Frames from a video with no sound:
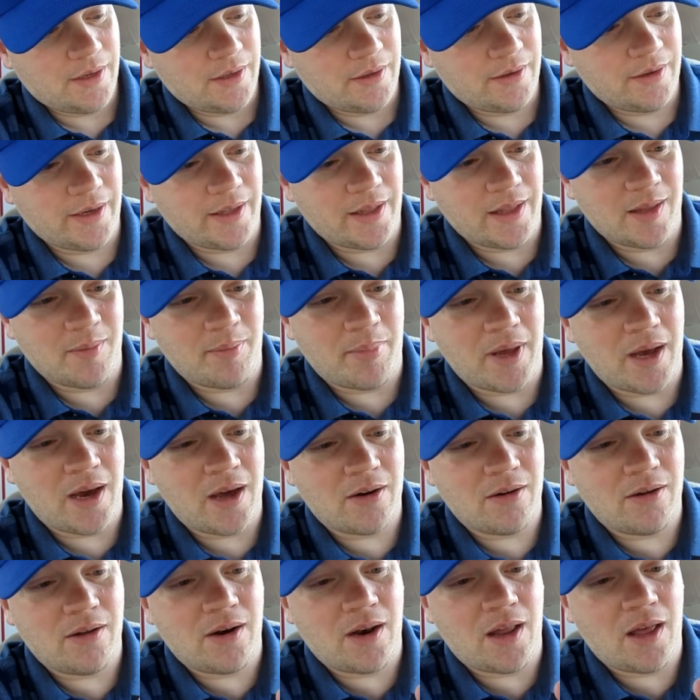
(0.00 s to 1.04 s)
Look at the
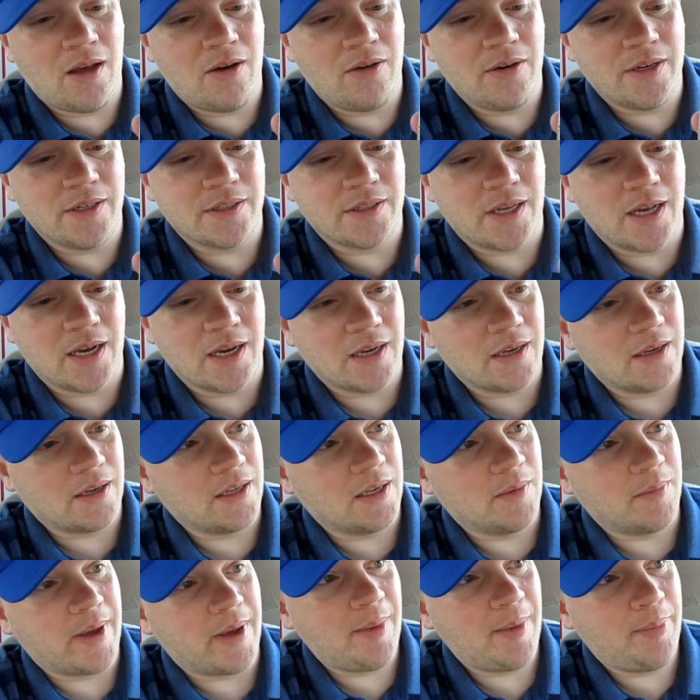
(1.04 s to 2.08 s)
bottle alone is like,
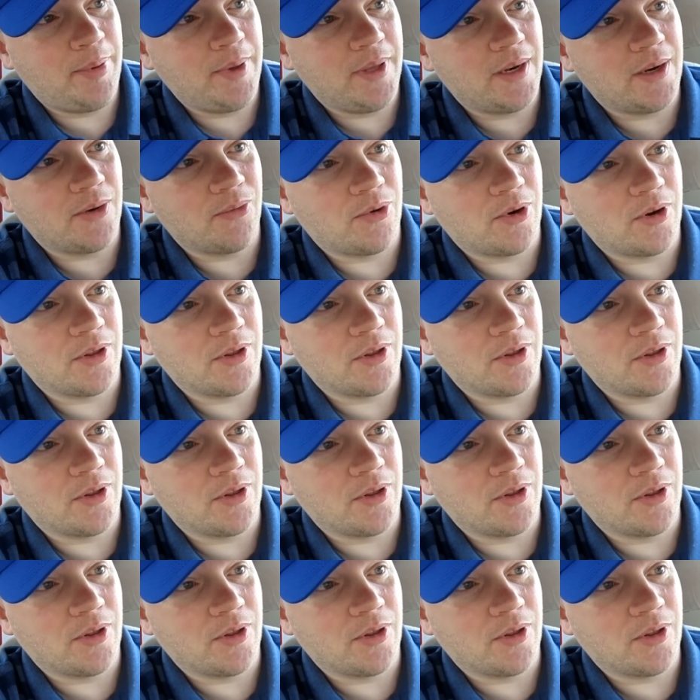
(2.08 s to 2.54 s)
in opinion,